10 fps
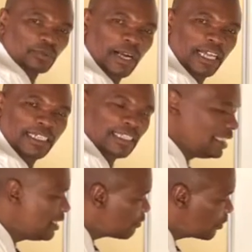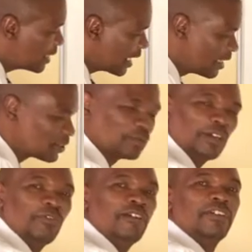one. If you get this one,
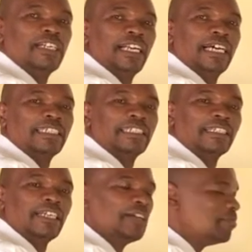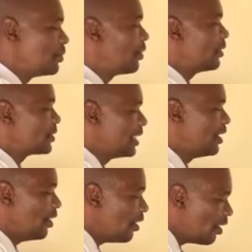you are very lucky because
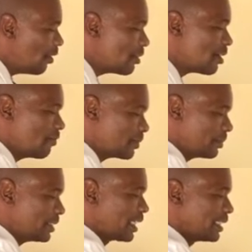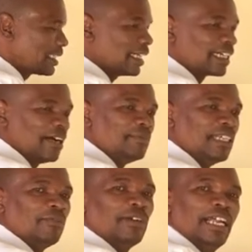all the offspring that shall come here
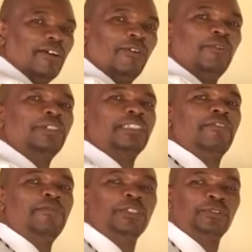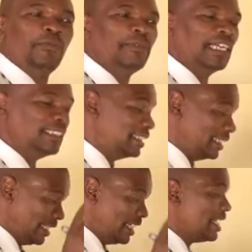will always have this dominant
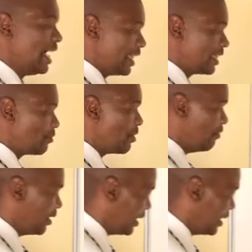gene. I think we are very